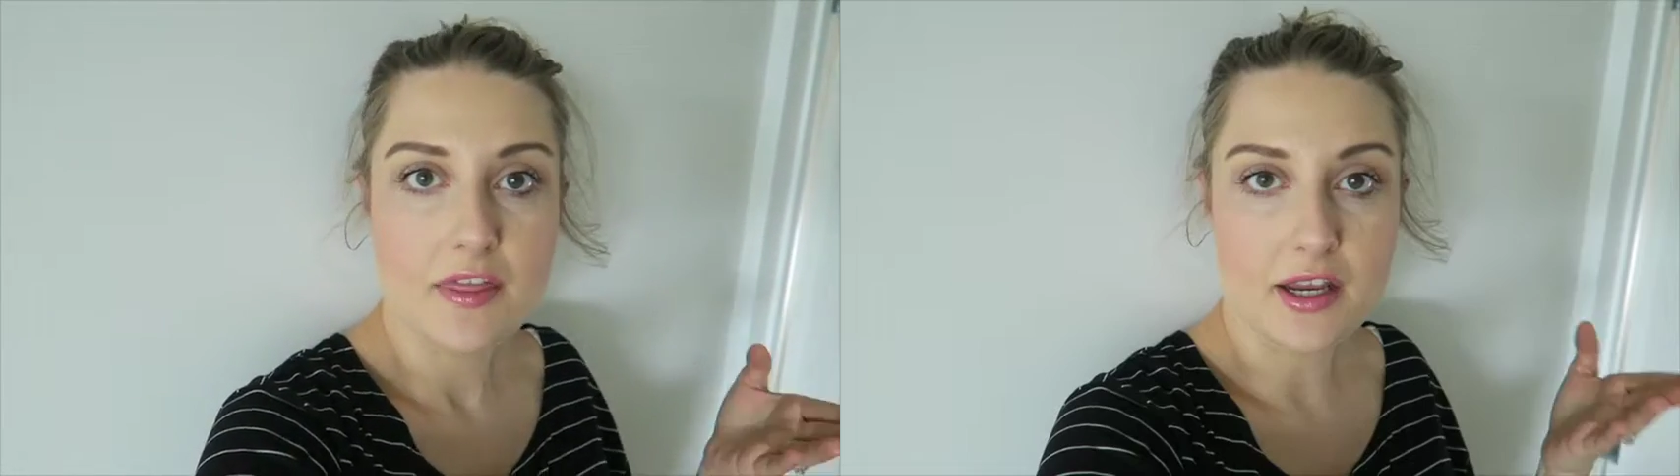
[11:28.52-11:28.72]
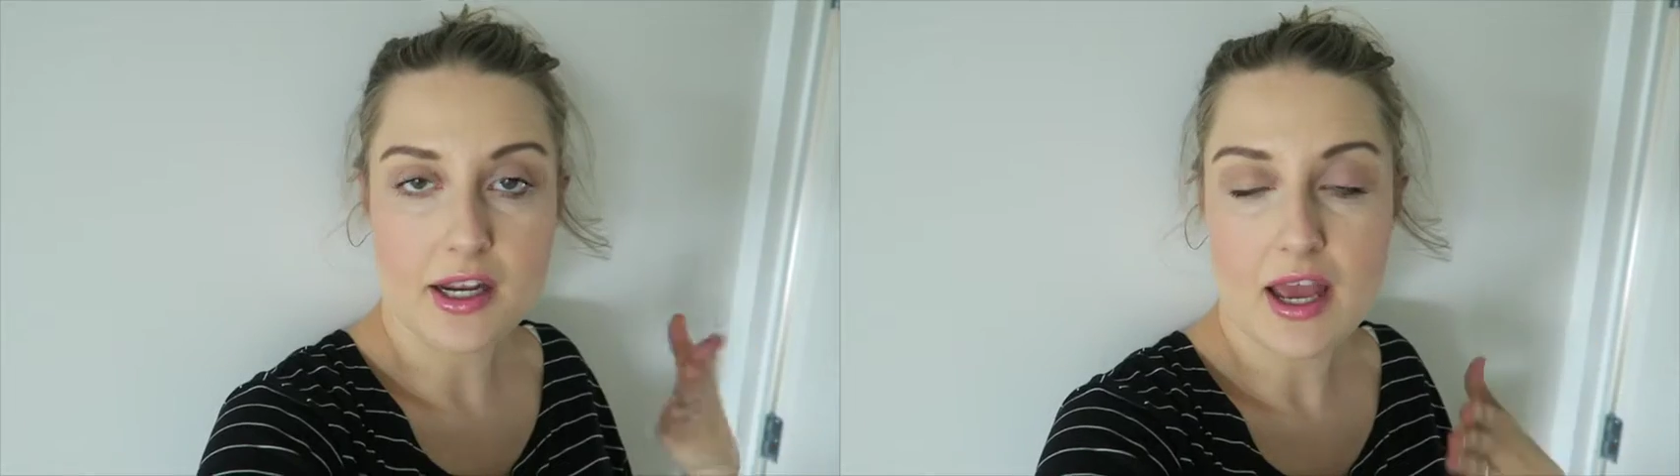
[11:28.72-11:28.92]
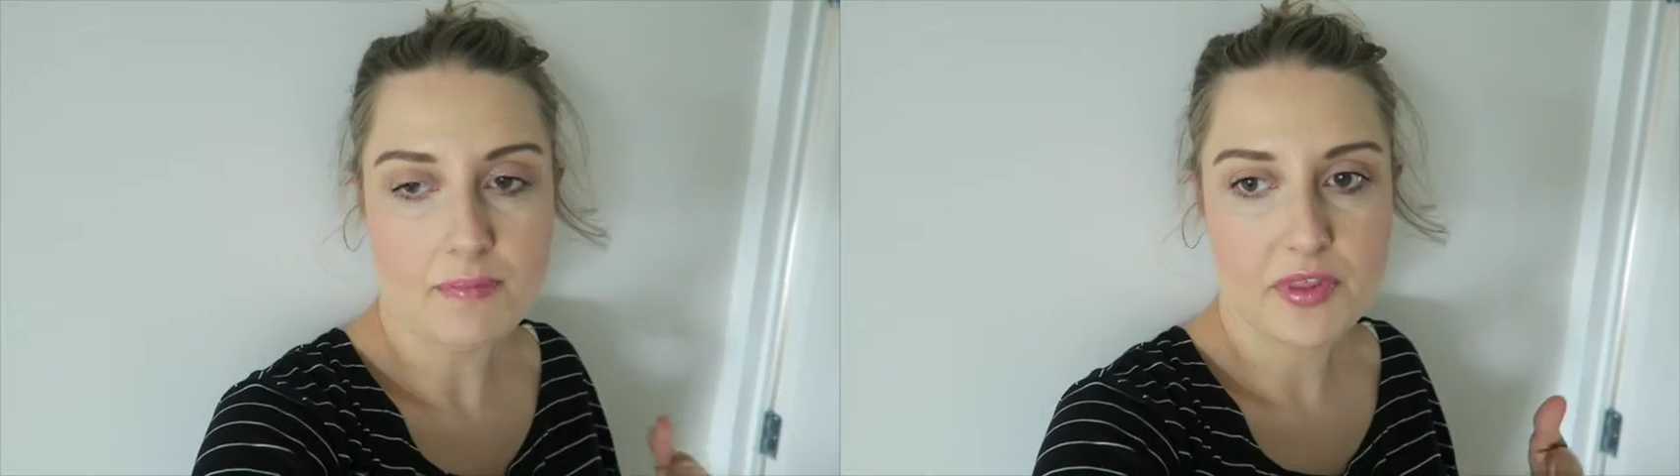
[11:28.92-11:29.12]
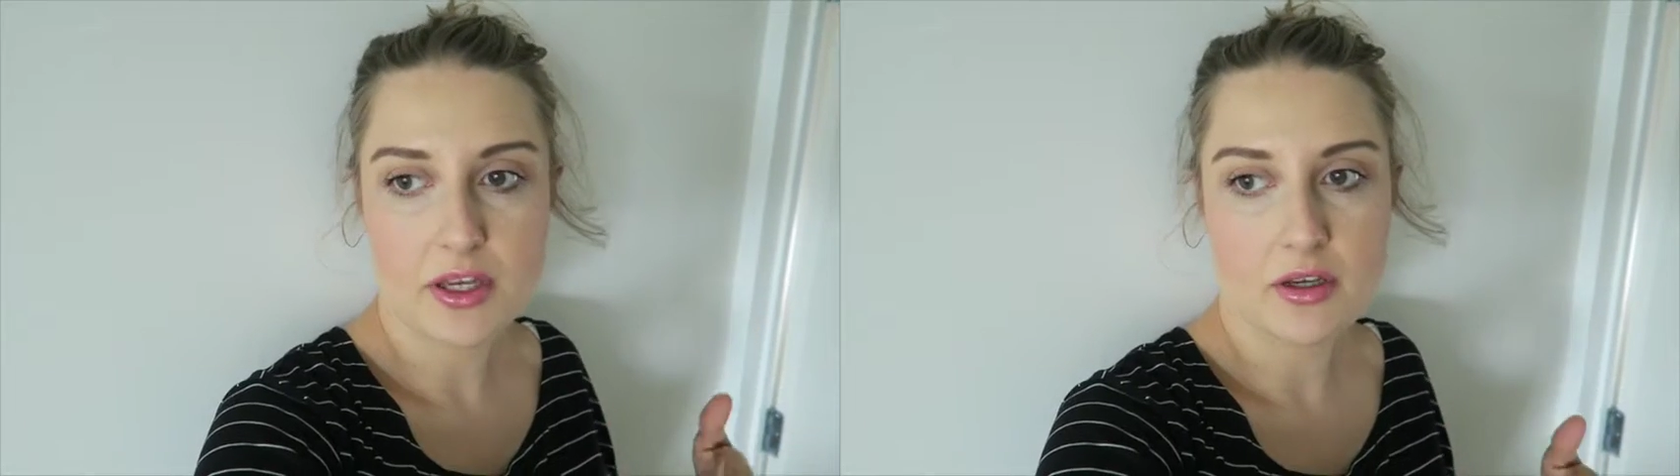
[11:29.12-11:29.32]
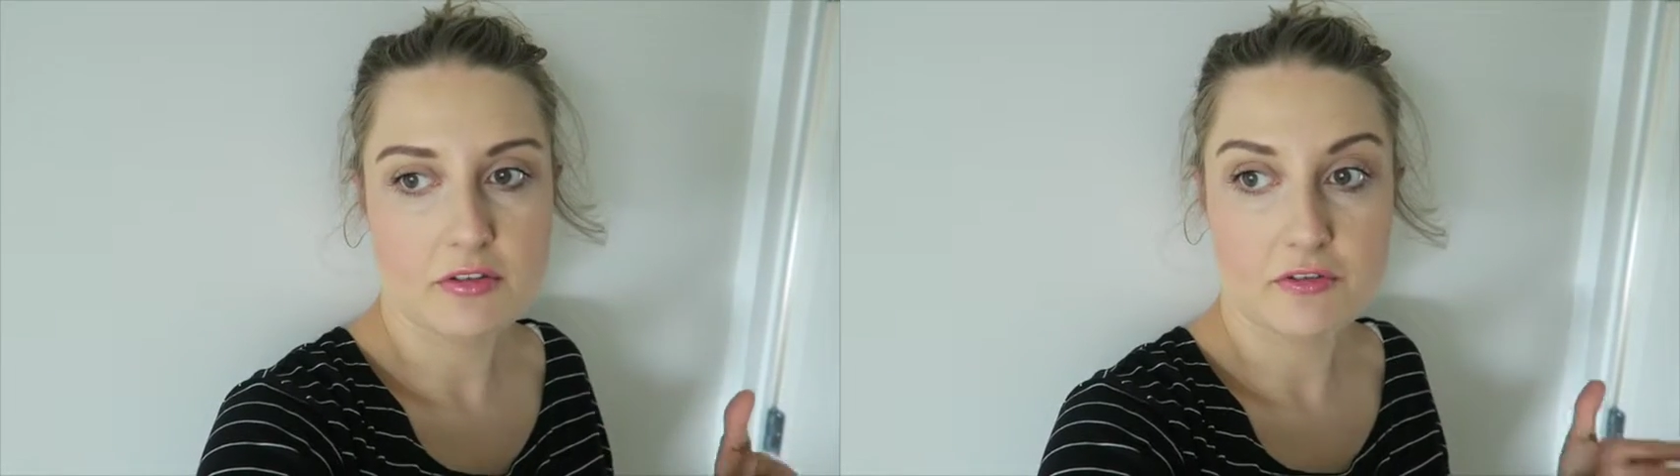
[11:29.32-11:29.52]
They kept
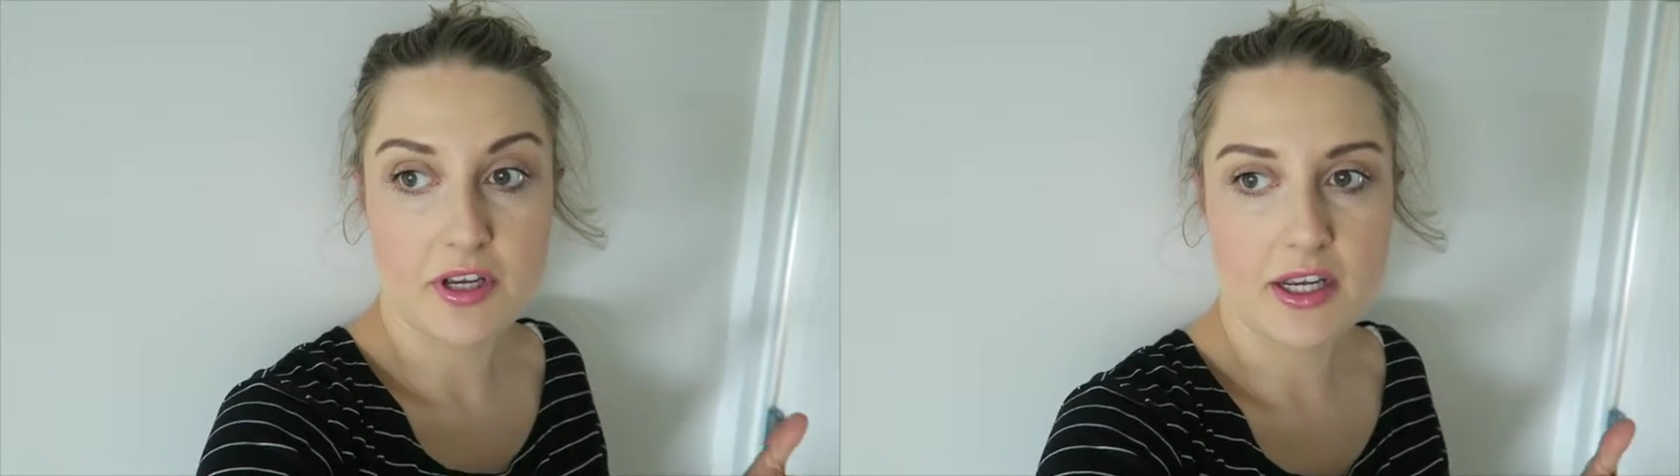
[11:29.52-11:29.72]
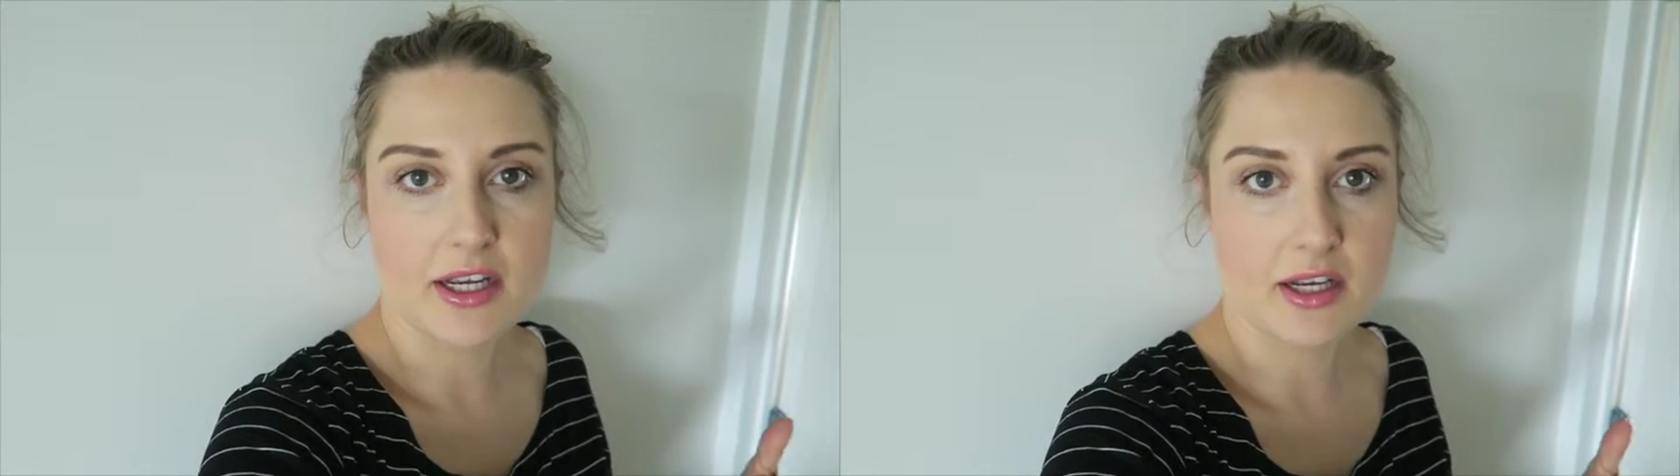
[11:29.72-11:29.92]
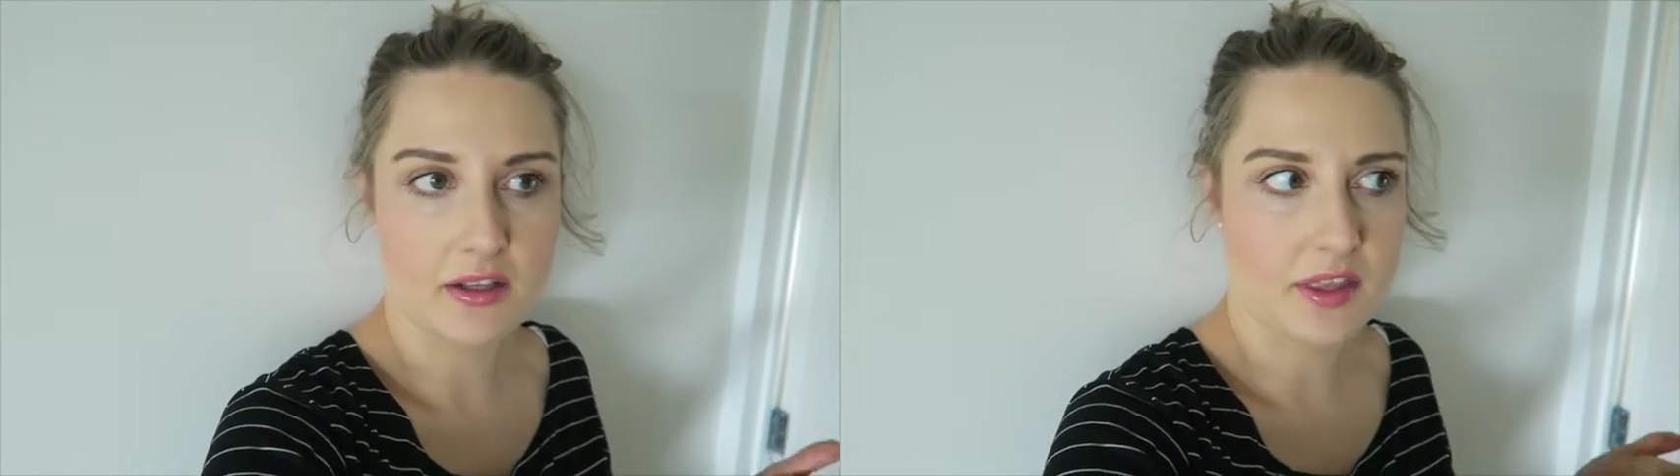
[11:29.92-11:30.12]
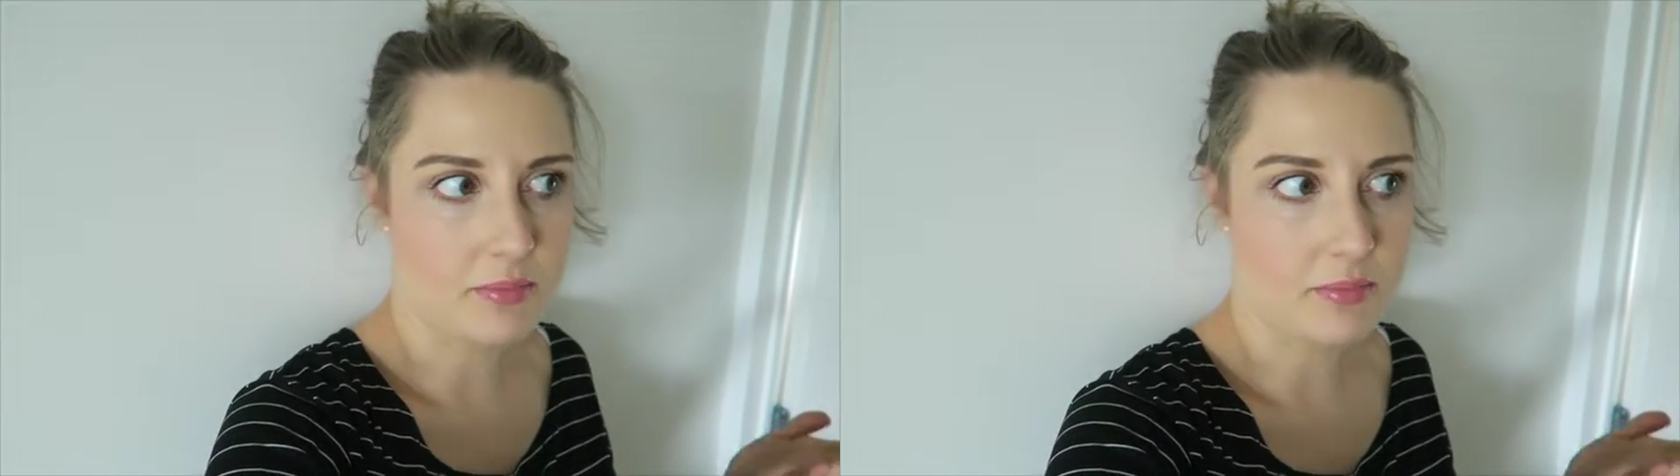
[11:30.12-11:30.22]
the feeding,